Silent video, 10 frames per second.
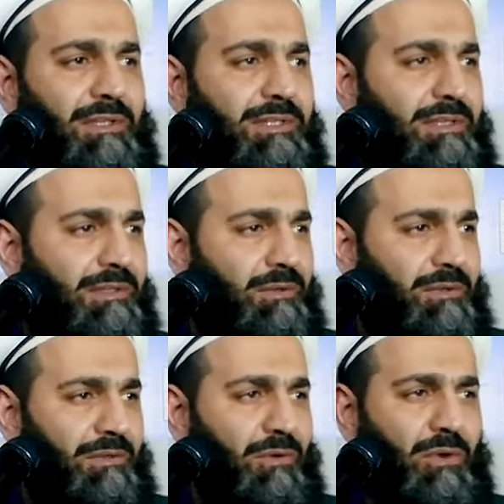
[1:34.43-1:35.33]
He
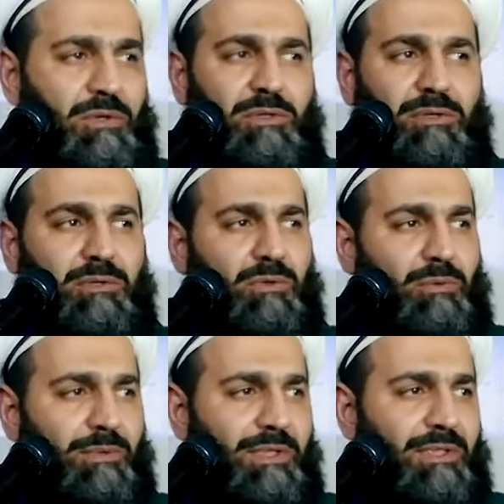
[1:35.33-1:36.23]
order, you
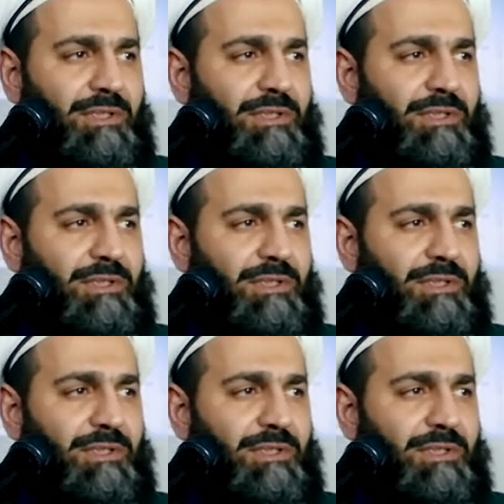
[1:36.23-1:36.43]
obey.